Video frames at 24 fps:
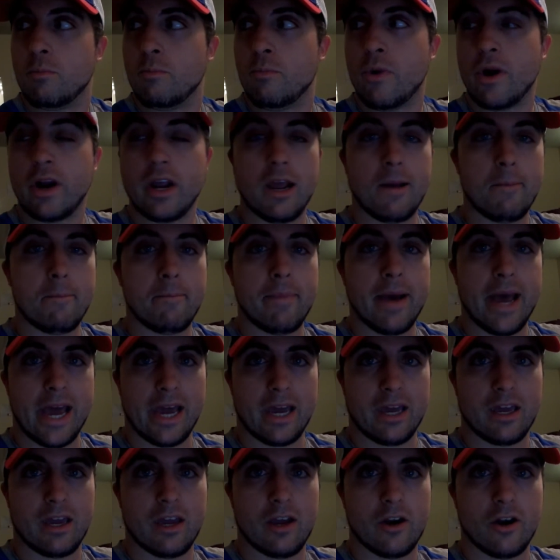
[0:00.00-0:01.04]
bring it
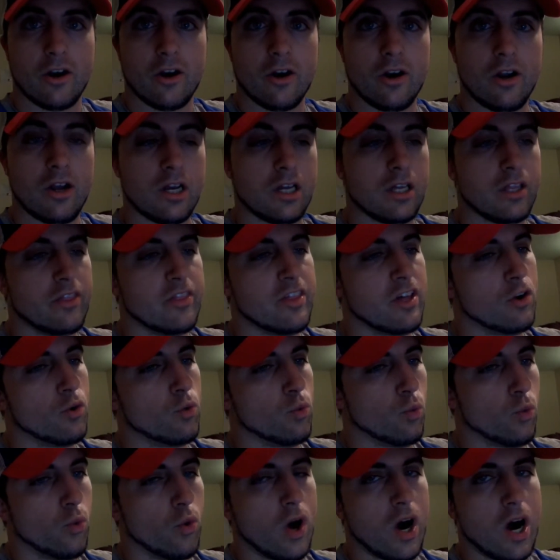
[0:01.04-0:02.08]
back here,
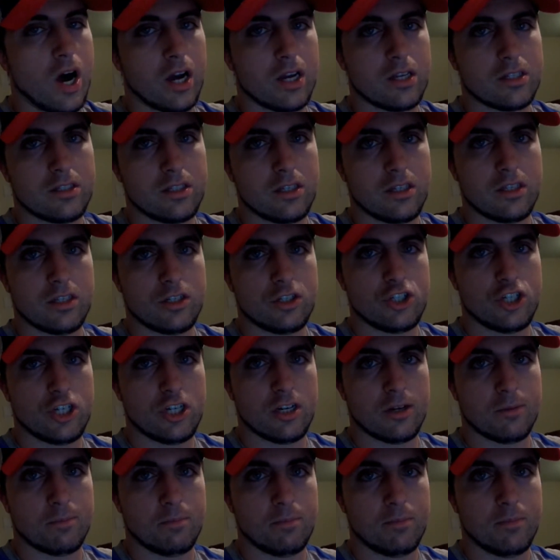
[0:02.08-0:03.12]
then walk to the
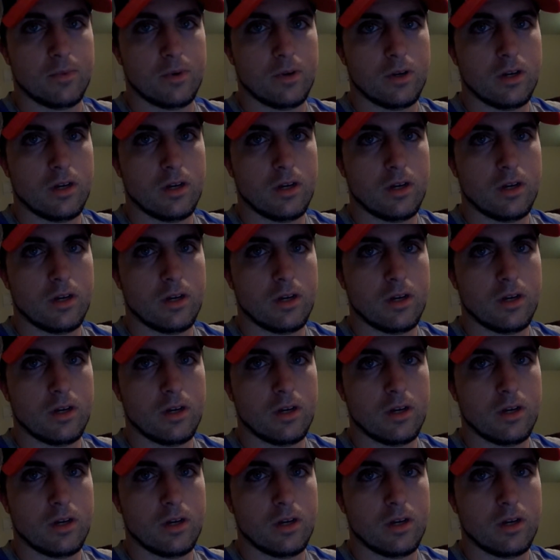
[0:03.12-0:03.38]
gym,